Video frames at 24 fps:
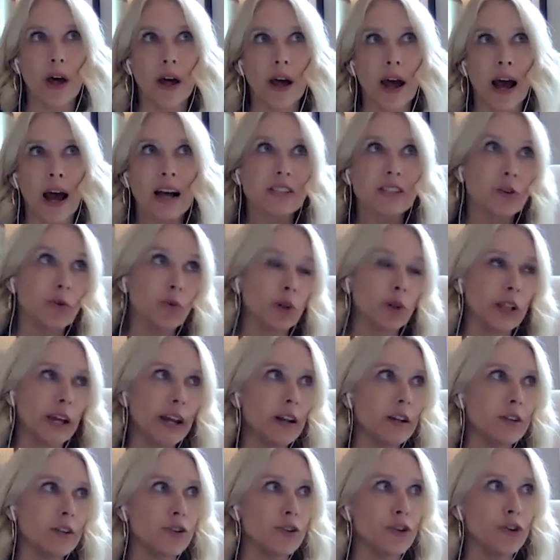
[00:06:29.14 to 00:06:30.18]
As it
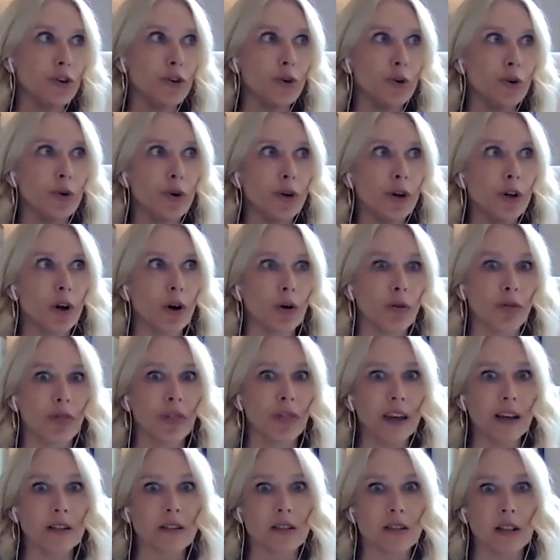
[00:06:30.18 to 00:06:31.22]
related to,
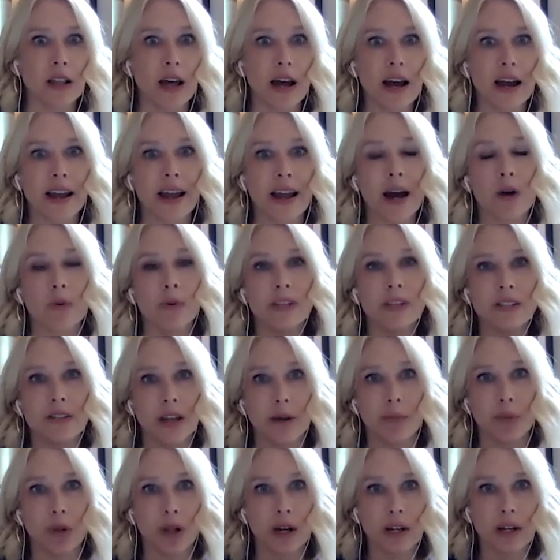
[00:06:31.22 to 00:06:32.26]
things like how do we
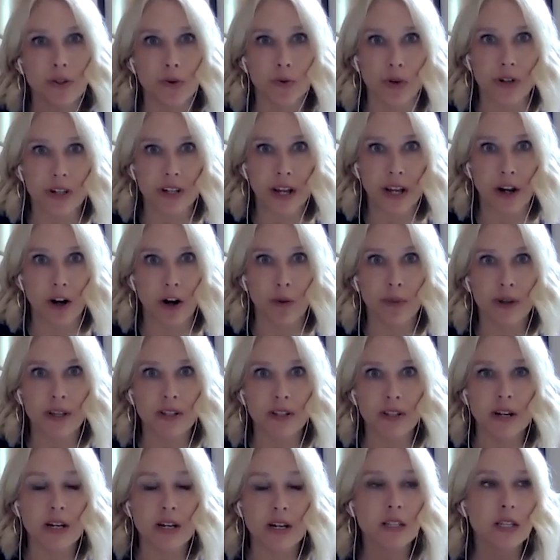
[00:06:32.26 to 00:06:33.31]
stabilize and retain our
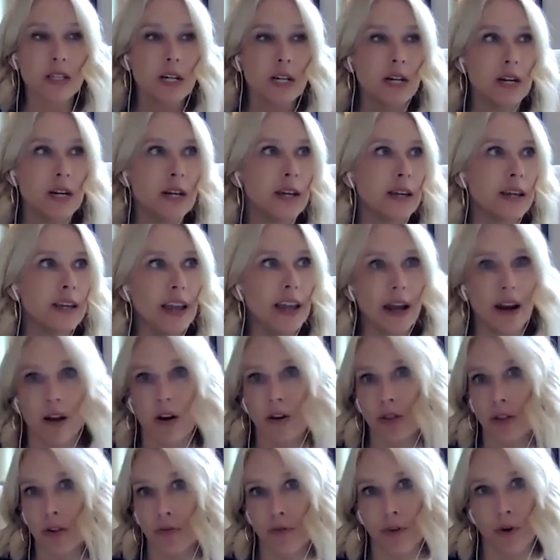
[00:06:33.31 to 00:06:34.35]
business, getting
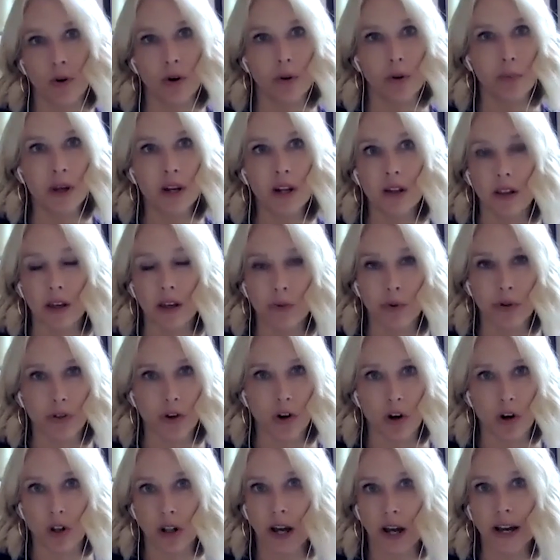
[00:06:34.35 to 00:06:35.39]
on the phone immediately with our
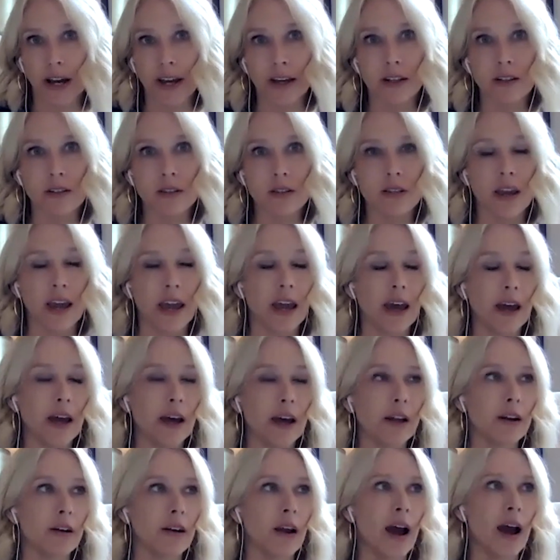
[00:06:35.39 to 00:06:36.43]
clients
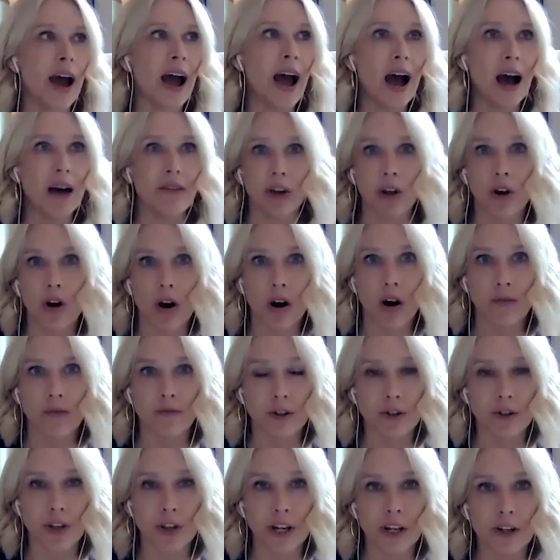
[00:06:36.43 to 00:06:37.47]
and having
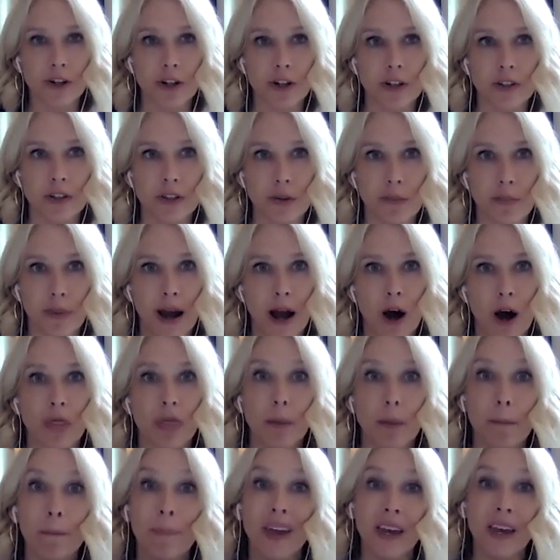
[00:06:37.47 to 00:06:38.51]
conversations about
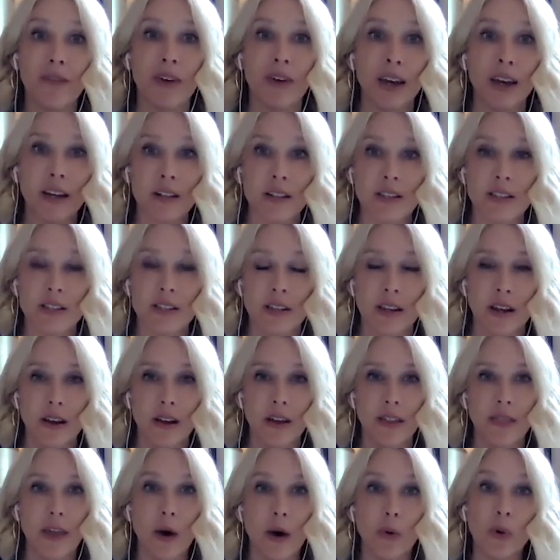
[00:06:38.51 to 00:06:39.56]
the pivots
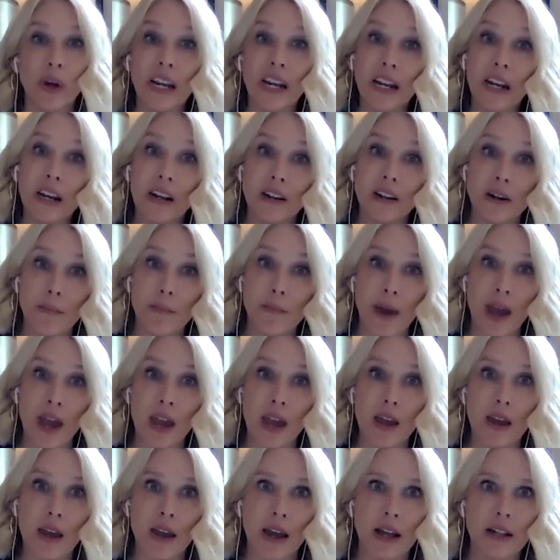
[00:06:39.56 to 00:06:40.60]
that we needed to
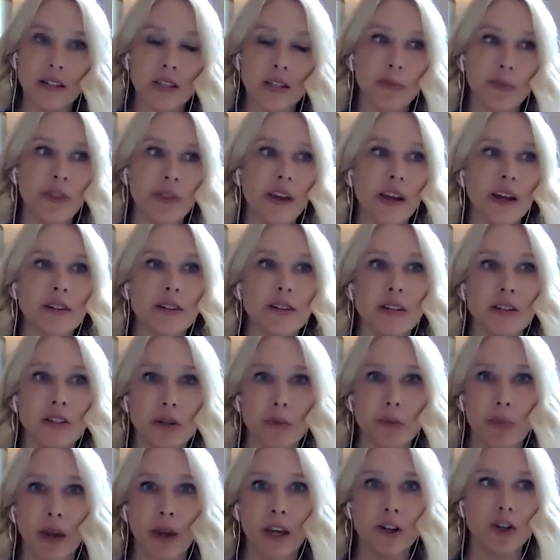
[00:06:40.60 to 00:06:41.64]
make and some of the
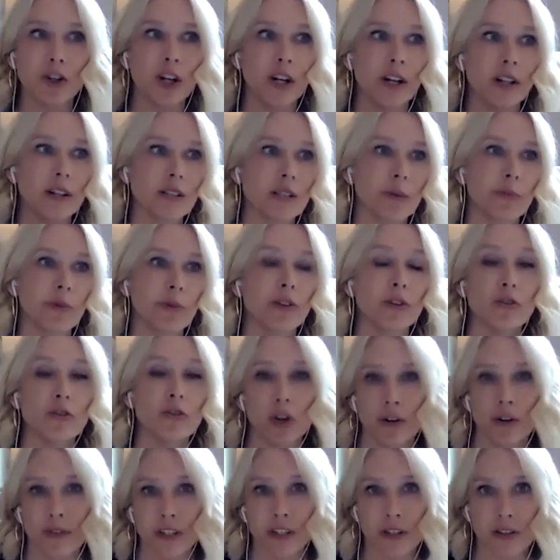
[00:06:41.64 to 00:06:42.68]
anticipation and some of the
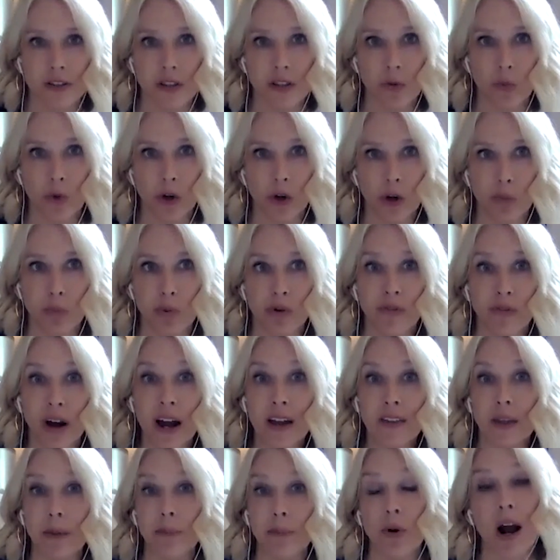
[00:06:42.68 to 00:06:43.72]
services that we could
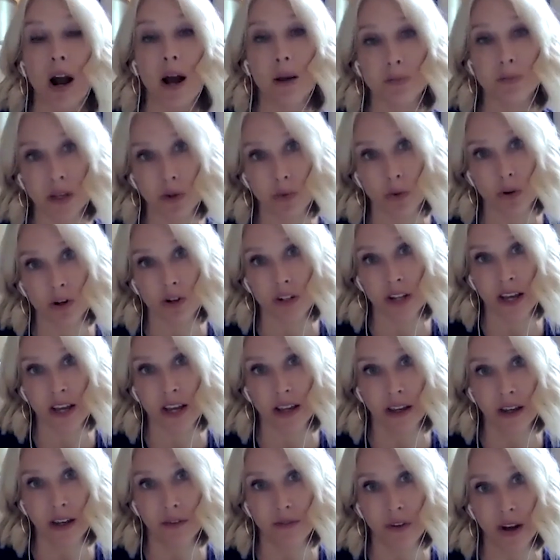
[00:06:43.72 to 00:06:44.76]
provide that perhaps they weren't
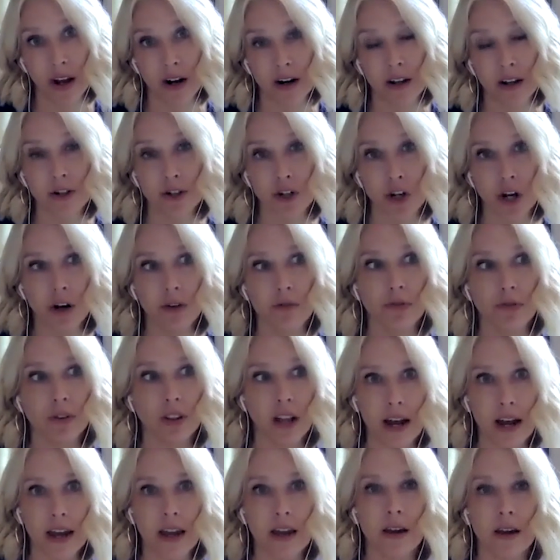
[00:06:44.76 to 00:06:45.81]
taking advantage of,
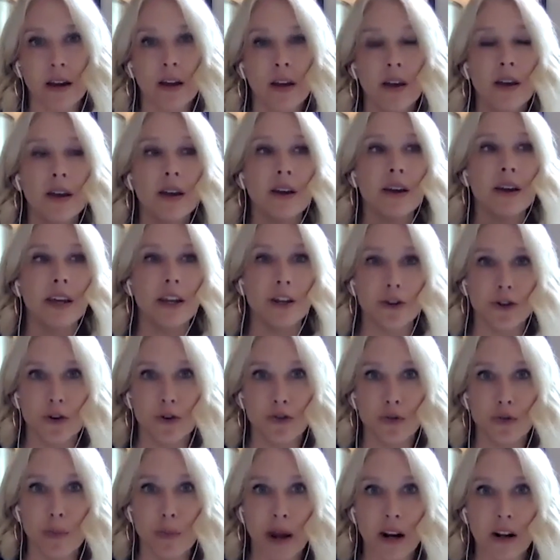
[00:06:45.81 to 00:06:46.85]
like
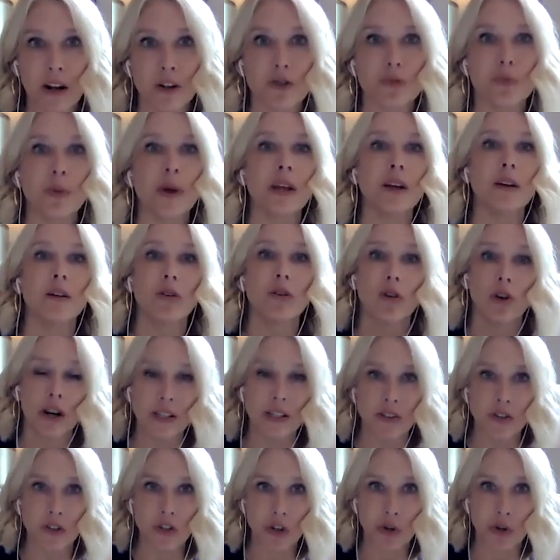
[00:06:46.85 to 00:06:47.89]
issues management, crisis